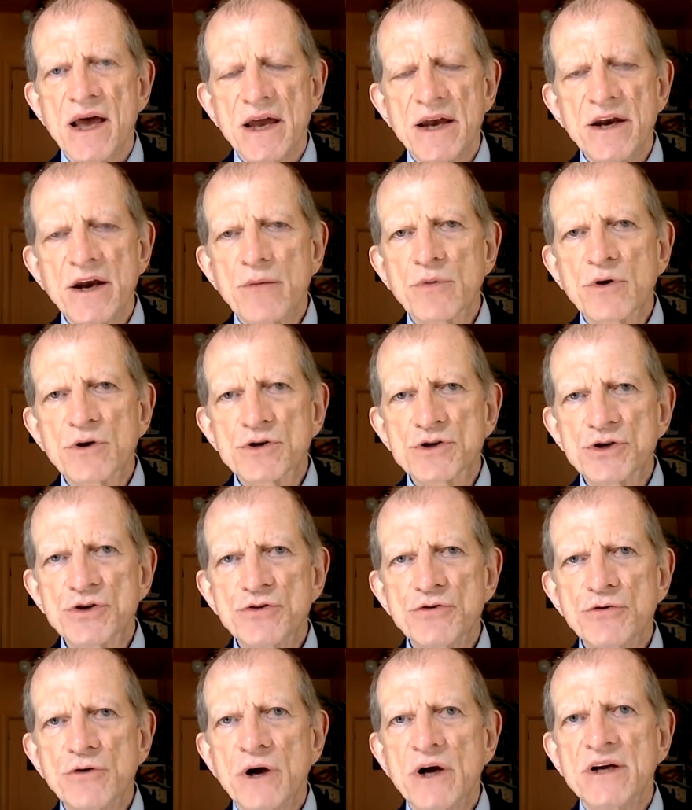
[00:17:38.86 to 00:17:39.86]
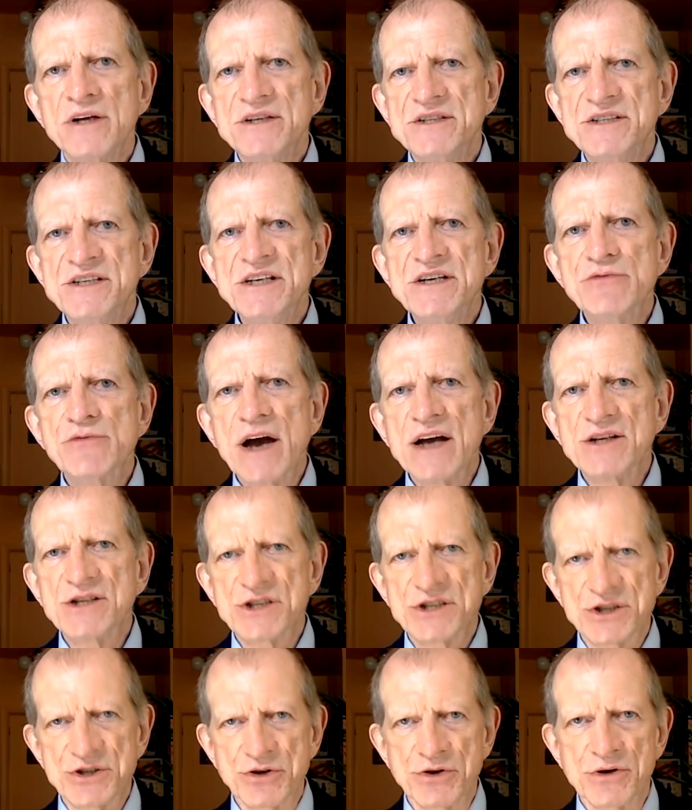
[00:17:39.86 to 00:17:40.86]
And number two,
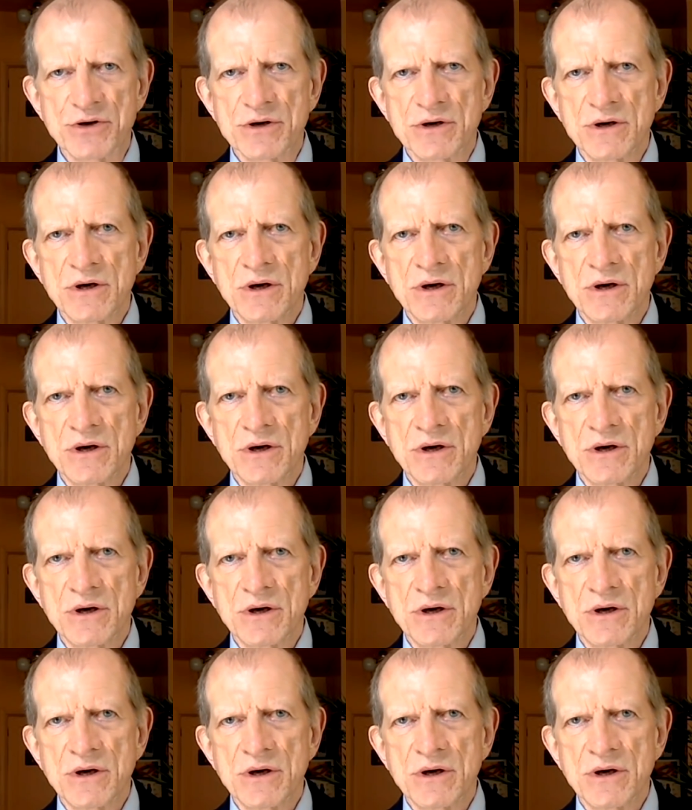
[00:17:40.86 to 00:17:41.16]
deregister.